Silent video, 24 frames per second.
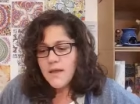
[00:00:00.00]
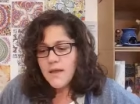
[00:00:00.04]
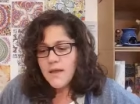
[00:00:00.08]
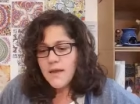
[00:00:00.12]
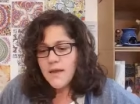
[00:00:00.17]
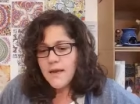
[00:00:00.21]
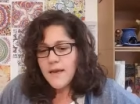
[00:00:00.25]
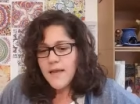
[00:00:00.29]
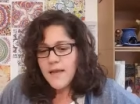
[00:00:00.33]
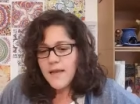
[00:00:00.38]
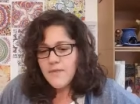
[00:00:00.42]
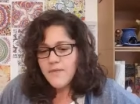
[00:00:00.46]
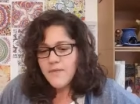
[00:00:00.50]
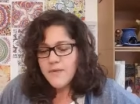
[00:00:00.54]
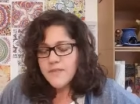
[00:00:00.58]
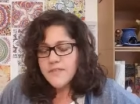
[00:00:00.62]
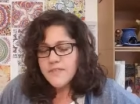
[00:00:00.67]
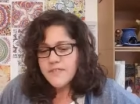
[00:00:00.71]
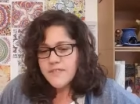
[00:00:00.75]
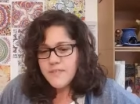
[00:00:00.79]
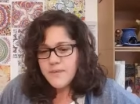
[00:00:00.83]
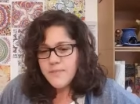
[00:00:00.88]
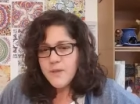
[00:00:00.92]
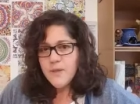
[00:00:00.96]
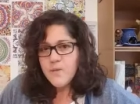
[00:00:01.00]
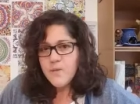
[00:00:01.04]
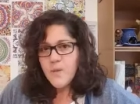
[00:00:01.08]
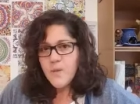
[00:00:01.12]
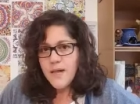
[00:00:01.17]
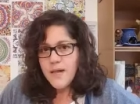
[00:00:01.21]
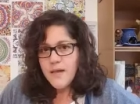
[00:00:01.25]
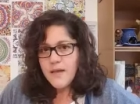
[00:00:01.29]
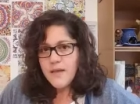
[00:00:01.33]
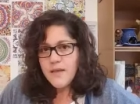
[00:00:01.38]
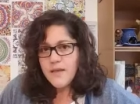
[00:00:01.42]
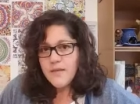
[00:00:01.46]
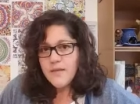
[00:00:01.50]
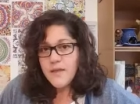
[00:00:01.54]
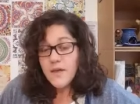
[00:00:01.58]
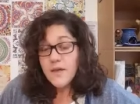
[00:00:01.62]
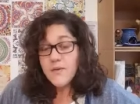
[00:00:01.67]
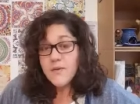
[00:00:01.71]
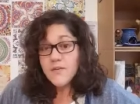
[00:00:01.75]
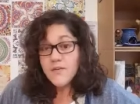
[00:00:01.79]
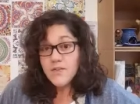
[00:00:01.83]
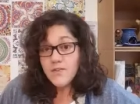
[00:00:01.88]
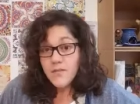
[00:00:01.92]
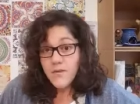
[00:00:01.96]
And every step of the way,
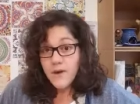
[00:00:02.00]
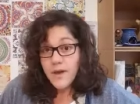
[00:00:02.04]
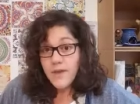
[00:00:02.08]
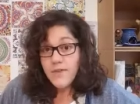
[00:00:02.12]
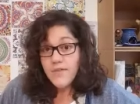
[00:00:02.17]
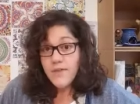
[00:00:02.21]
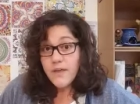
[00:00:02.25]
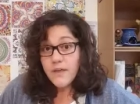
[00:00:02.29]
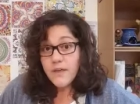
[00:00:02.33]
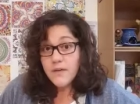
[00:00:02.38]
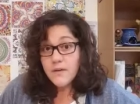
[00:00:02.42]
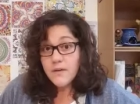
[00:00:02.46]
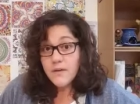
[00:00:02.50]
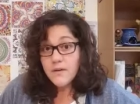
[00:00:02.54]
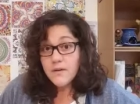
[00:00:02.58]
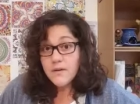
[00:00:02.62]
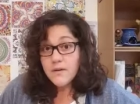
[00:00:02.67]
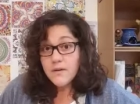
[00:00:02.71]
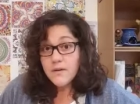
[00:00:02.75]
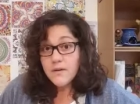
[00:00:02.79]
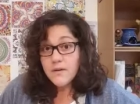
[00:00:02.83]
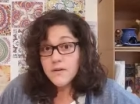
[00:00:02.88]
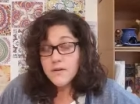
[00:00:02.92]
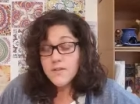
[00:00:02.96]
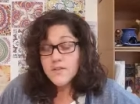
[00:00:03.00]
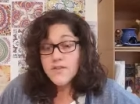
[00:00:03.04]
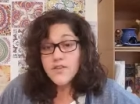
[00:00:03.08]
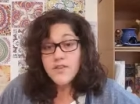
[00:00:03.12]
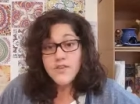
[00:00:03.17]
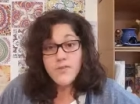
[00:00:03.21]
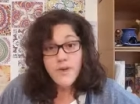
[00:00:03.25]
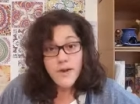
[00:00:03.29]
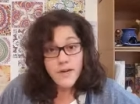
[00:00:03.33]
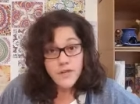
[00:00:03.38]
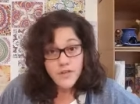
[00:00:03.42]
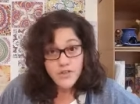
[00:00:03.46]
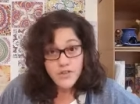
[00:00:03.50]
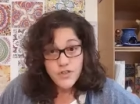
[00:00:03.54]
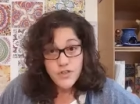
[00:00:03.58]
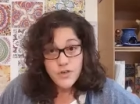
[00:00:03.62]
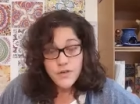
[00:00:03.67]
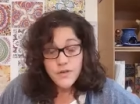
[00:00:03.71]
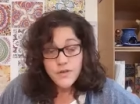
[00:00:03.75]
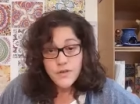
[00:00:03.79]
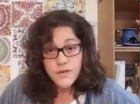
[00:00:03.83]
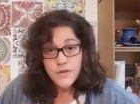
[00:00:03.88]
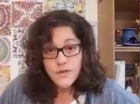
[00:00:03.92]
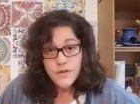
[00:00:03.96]
there is grieving to
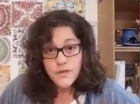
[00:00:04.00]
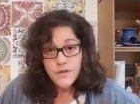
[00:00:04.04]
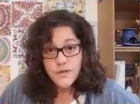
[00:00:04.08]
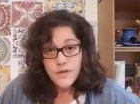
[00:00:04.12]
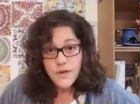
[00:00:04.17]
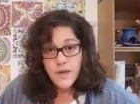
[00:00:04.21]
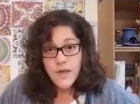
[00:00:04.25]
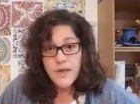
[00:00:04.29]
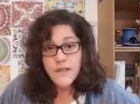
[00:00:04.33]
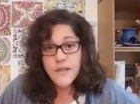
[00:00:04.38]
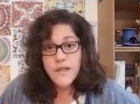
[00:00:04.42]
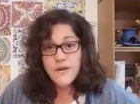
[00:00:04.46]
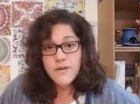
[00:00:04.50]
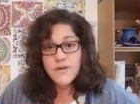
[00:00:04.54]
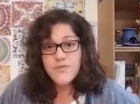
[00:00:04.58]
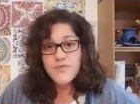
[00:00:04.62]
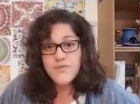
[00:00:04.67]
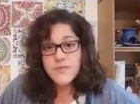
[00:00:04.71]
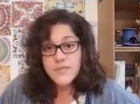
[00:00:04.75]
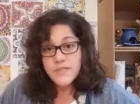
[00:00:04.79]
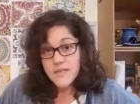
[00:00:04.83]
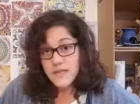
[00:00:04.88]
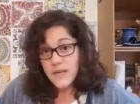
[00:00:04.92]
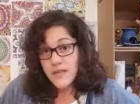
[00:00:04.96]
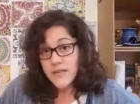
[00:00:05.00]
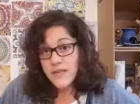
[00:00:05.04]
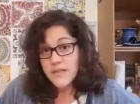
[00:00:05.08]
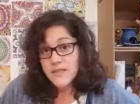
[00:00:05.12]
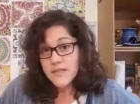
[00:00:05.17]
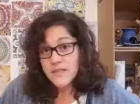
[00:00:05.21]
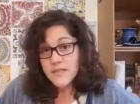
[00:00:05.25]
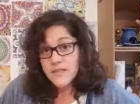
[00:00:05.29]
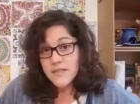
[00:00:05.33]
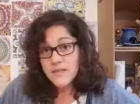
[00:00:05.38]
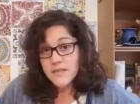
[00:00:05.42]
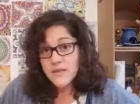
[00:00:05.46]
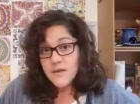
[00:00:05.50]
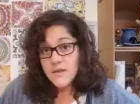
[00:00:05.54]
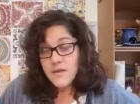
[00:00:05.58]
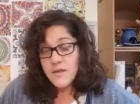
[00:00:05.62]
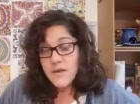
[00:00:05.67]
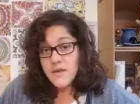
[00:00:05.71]
gratitude and there is resilience.